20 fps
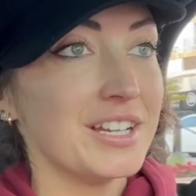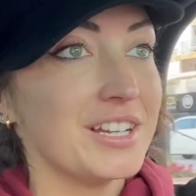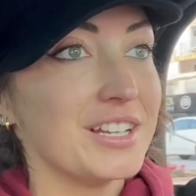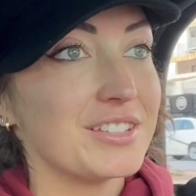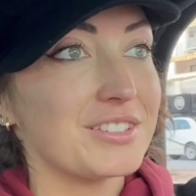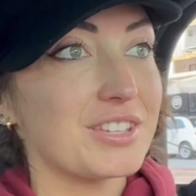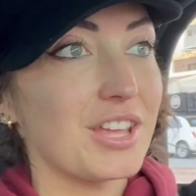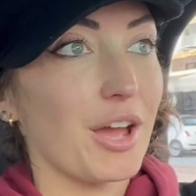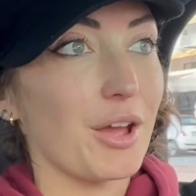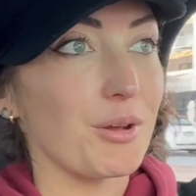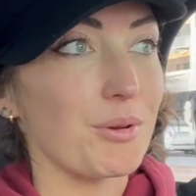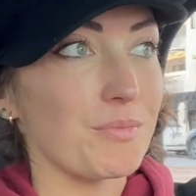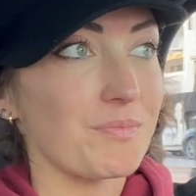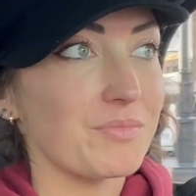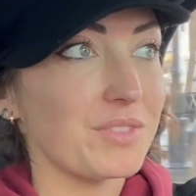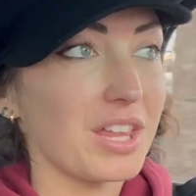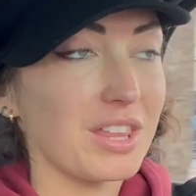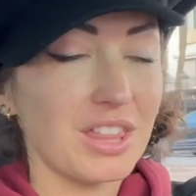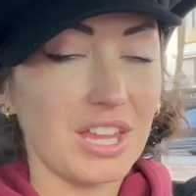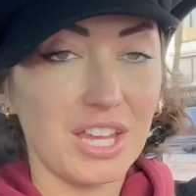So
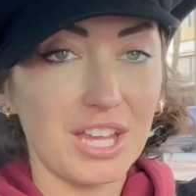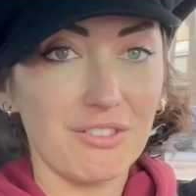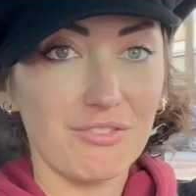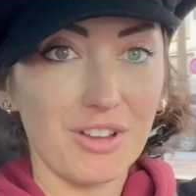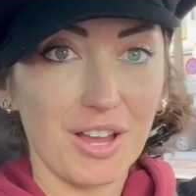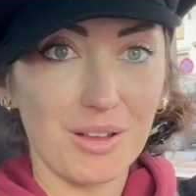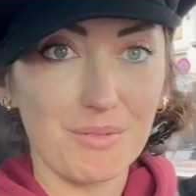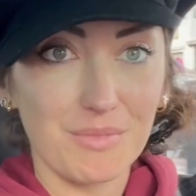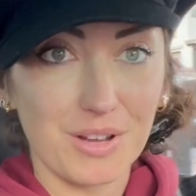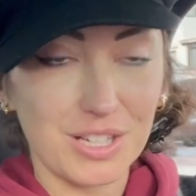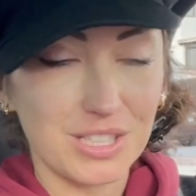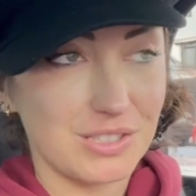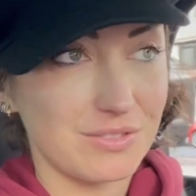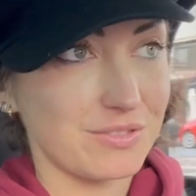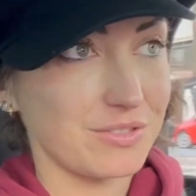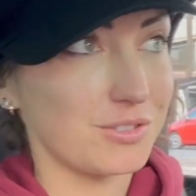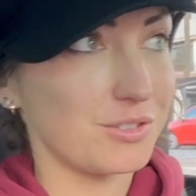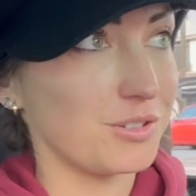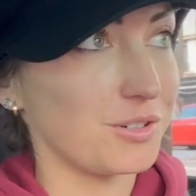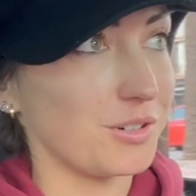thank you very much
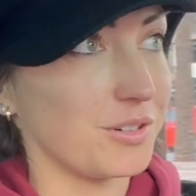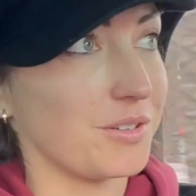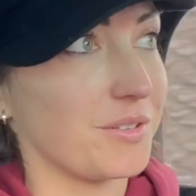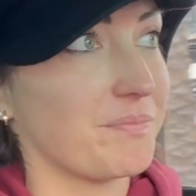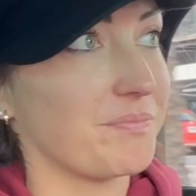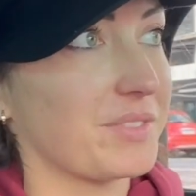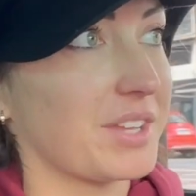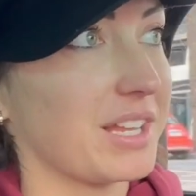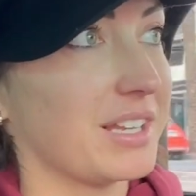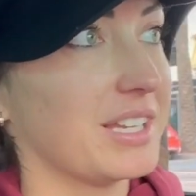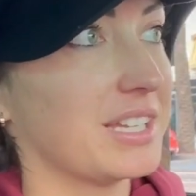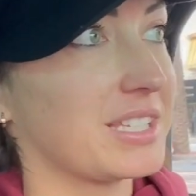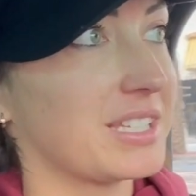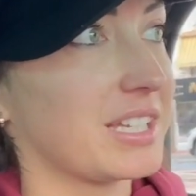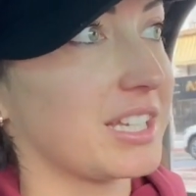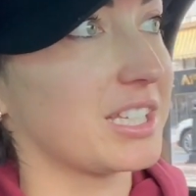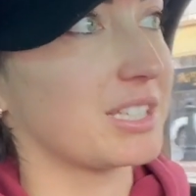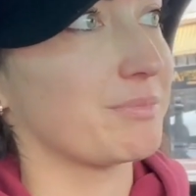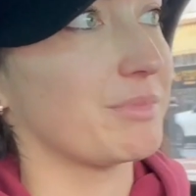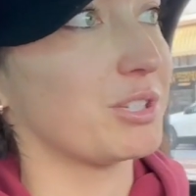for
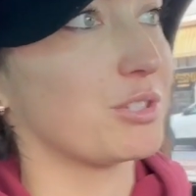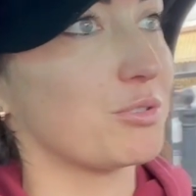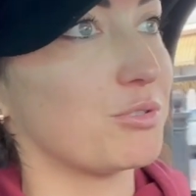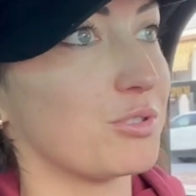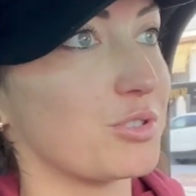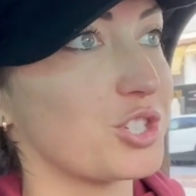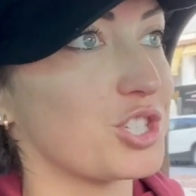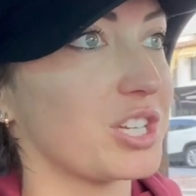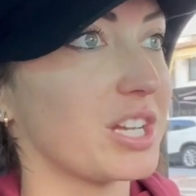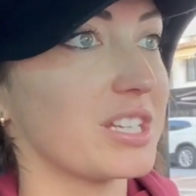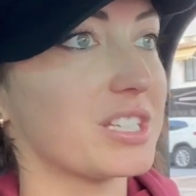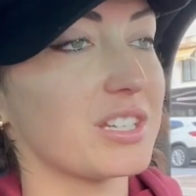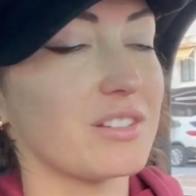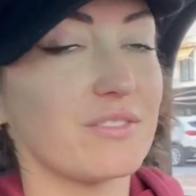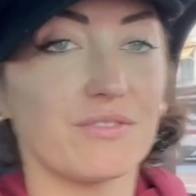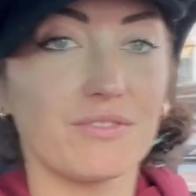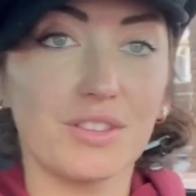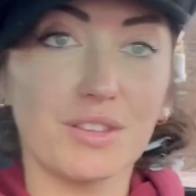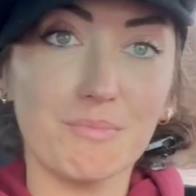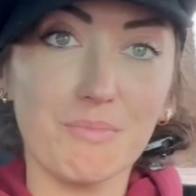listening to me talk shit
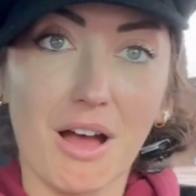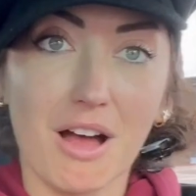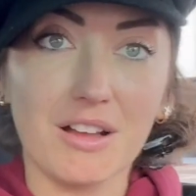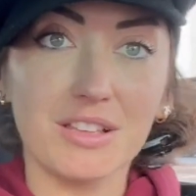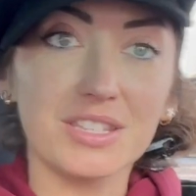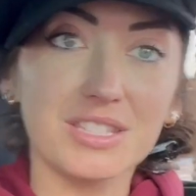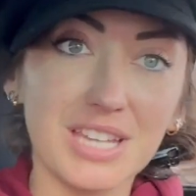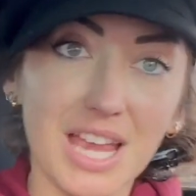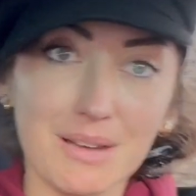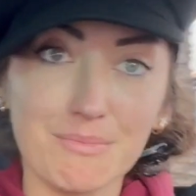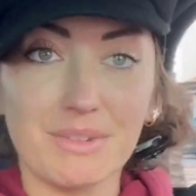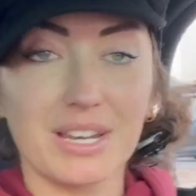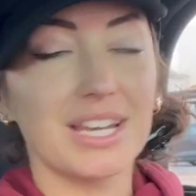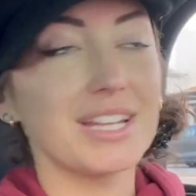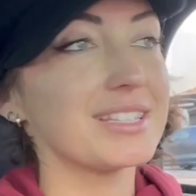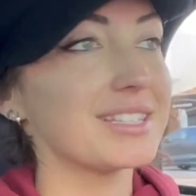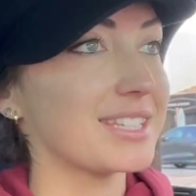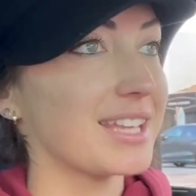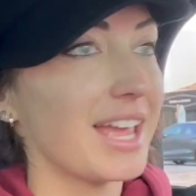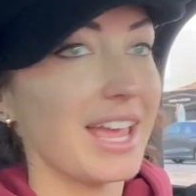for the past 10
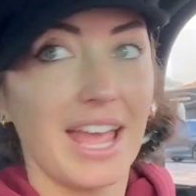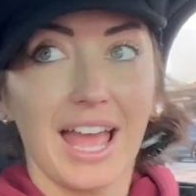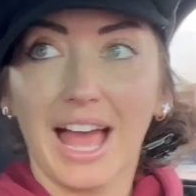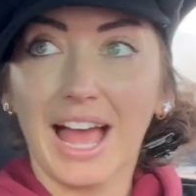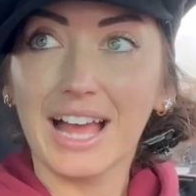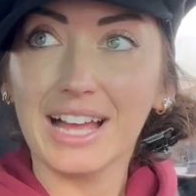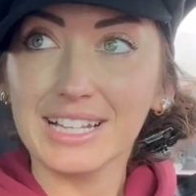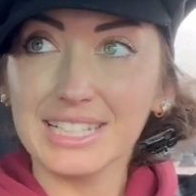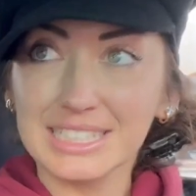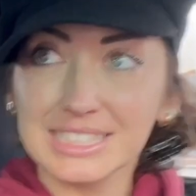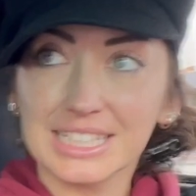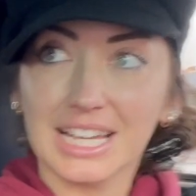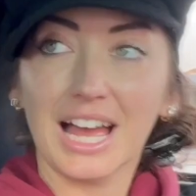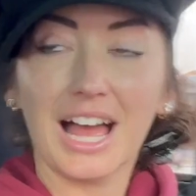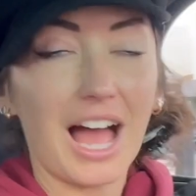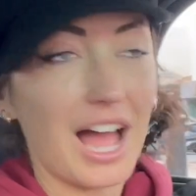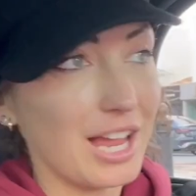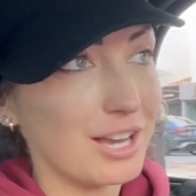minutes, and I